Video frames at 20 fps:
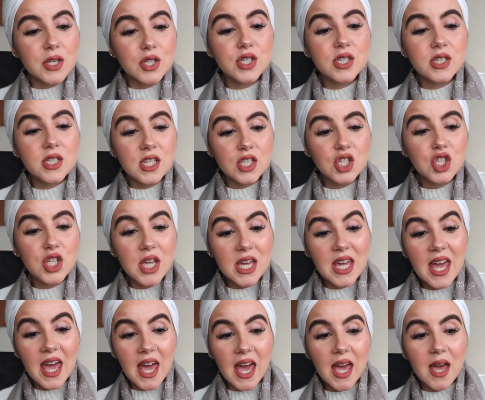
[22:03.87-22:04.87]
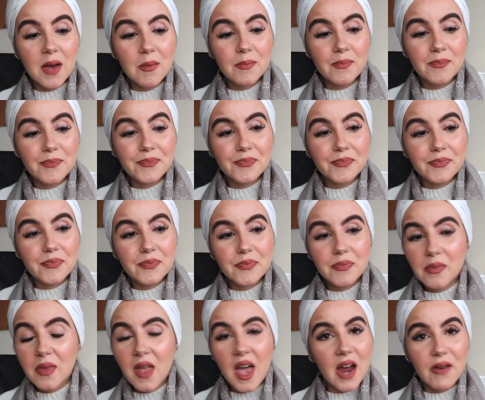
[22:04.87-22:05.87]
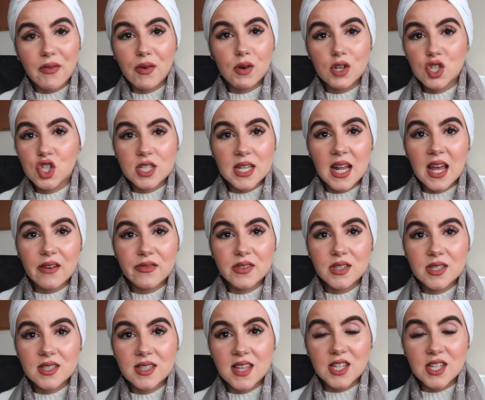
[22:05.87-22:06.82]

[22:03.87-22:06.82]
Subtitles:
since she came, everyone just left.